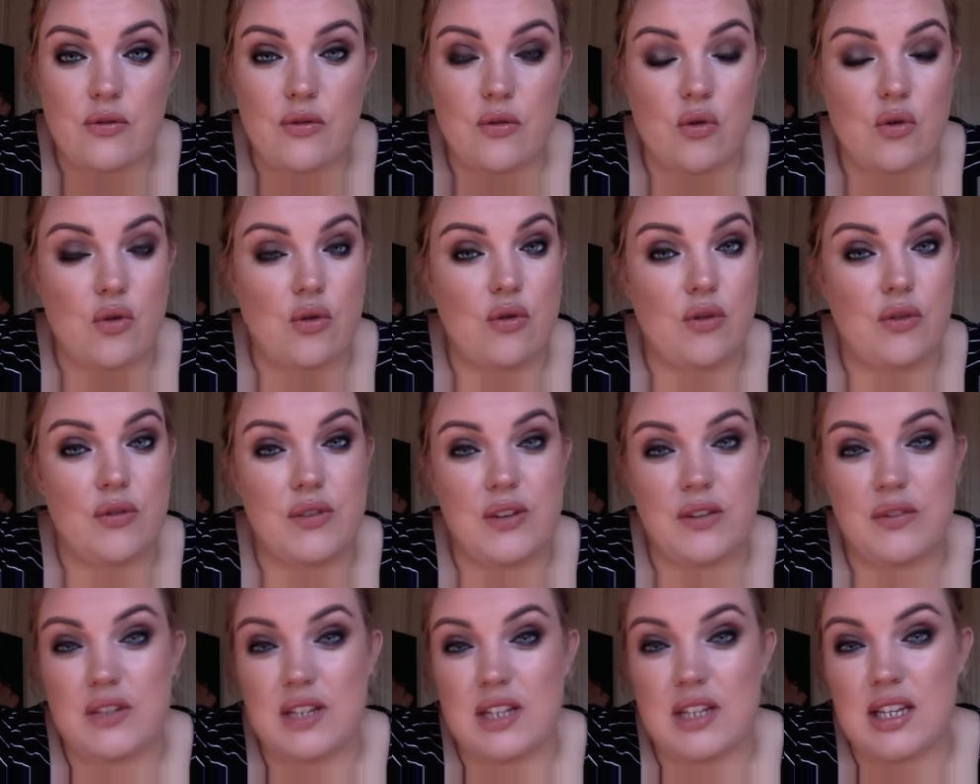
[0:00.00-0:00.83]
for
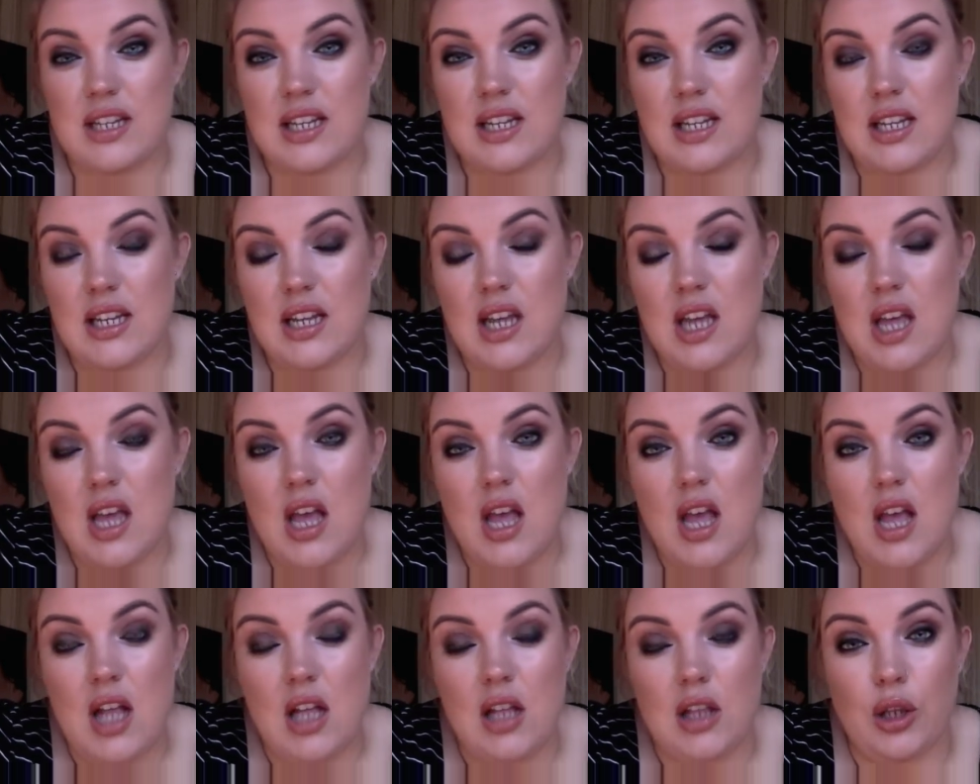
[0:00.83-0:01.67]
50
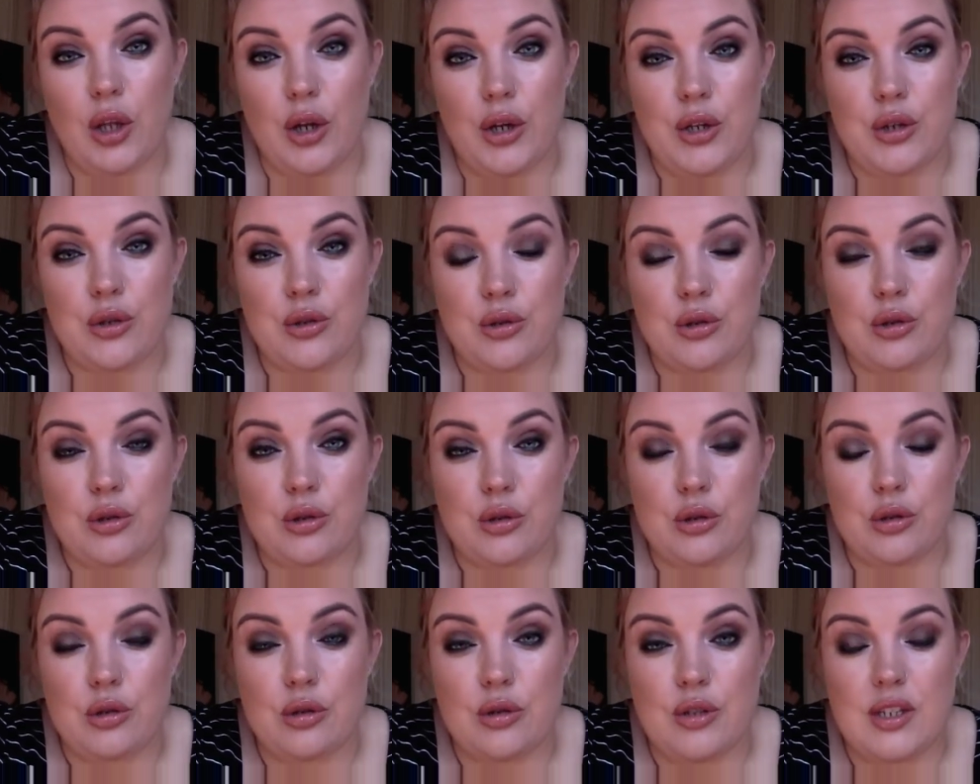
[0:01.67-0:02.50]

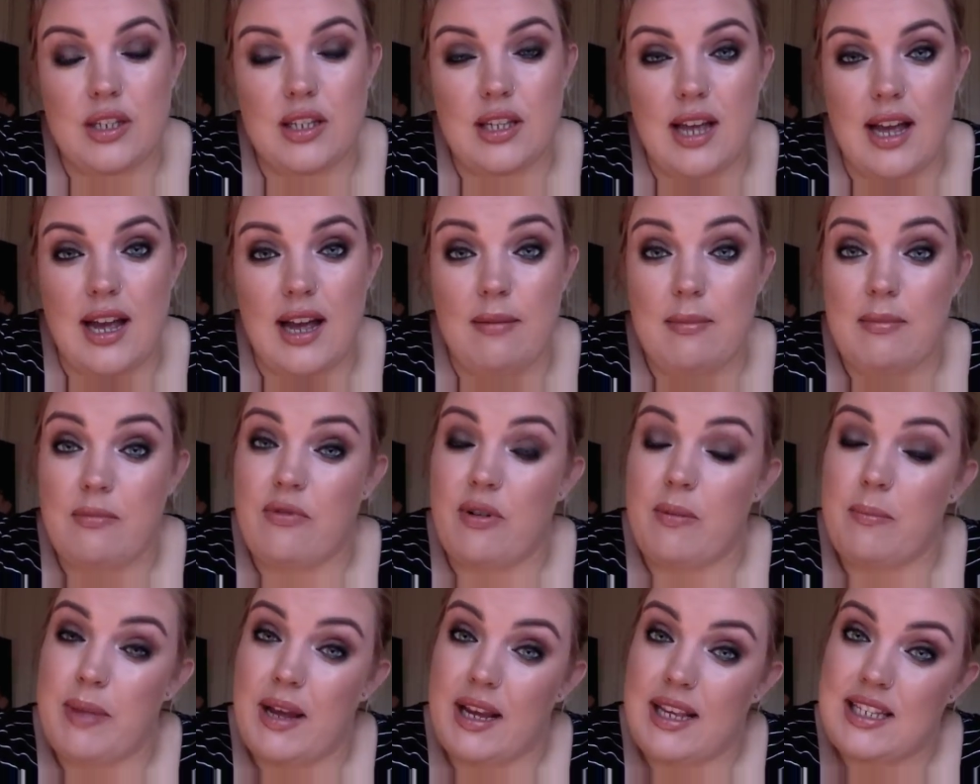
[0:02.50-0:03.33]
locals
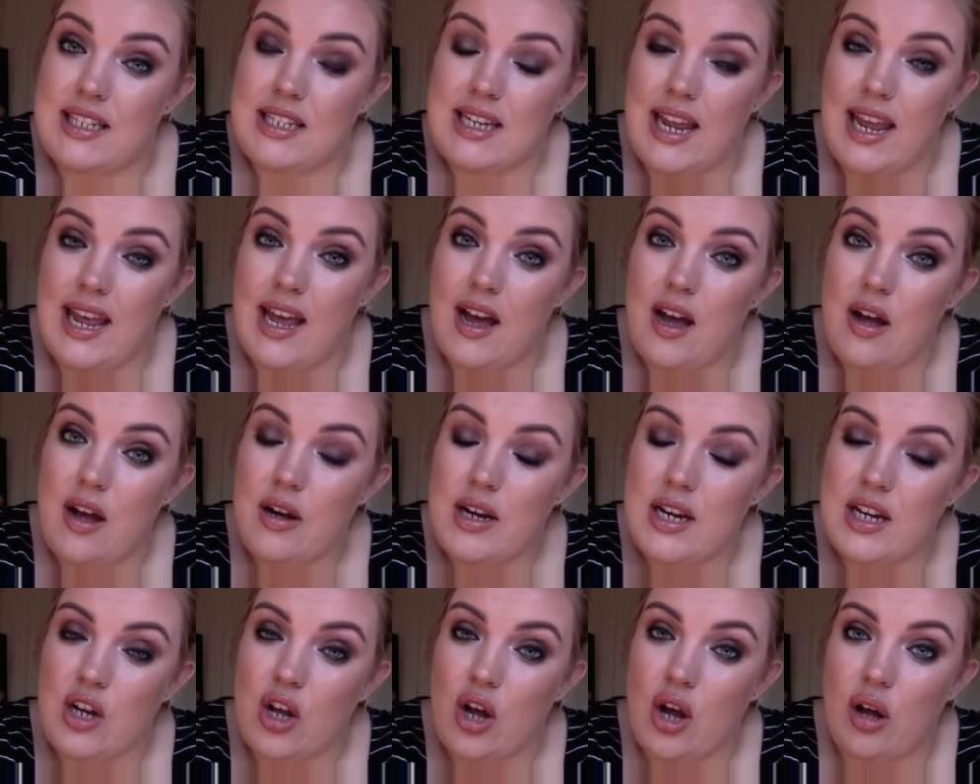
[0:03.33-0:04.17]
from Beck's town
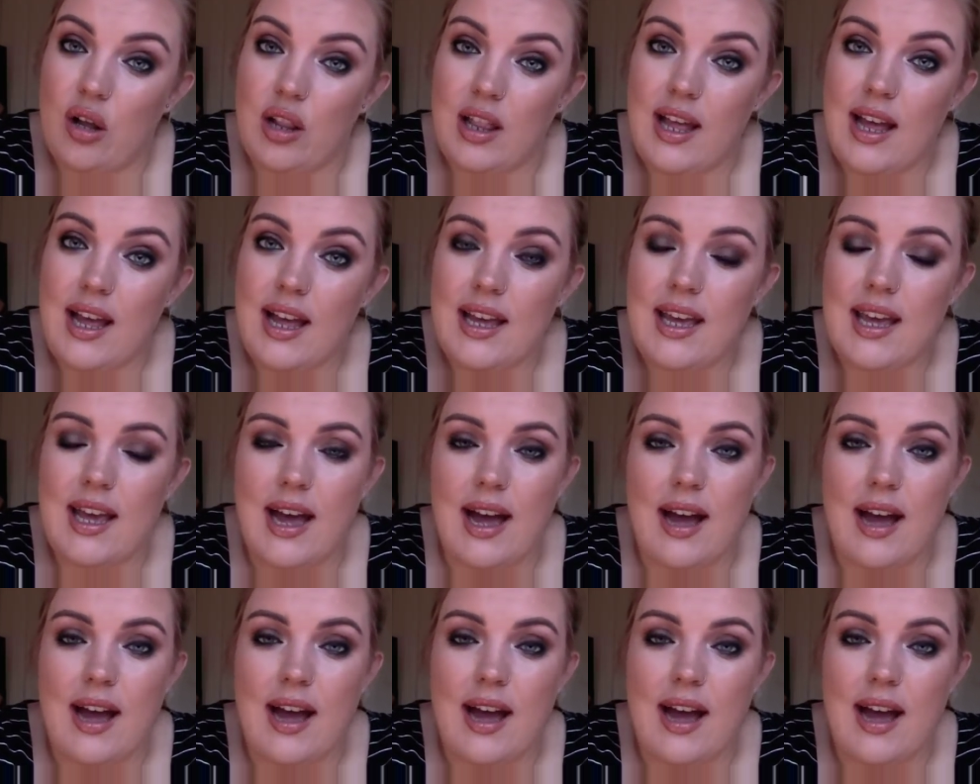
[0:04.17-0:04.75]
in Colac